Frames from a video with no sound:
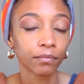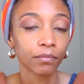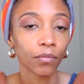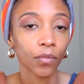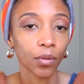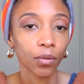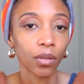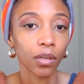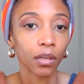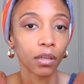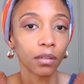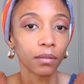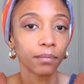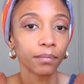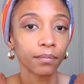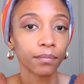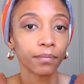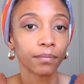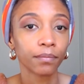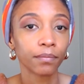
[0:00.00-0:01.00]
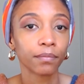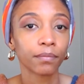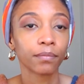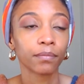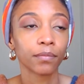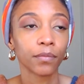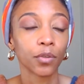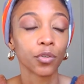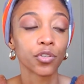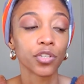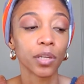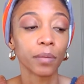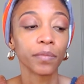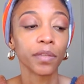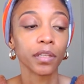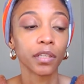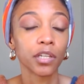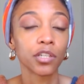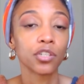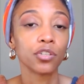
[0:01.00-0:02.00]
Okay, or something
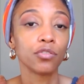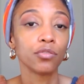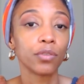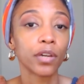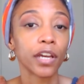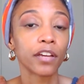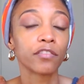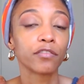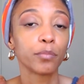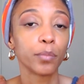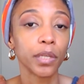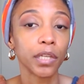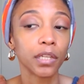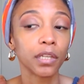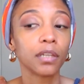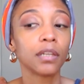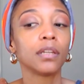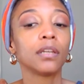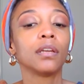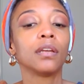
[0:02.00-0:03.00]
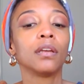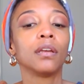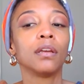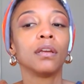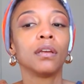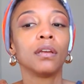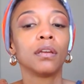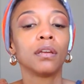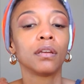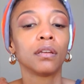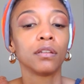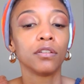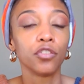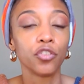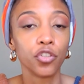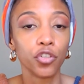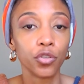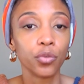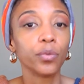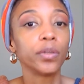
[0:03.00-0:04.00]
that you have been
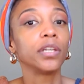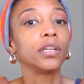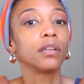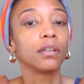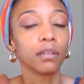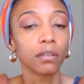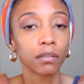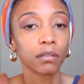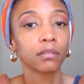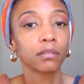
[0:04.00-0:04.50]
doing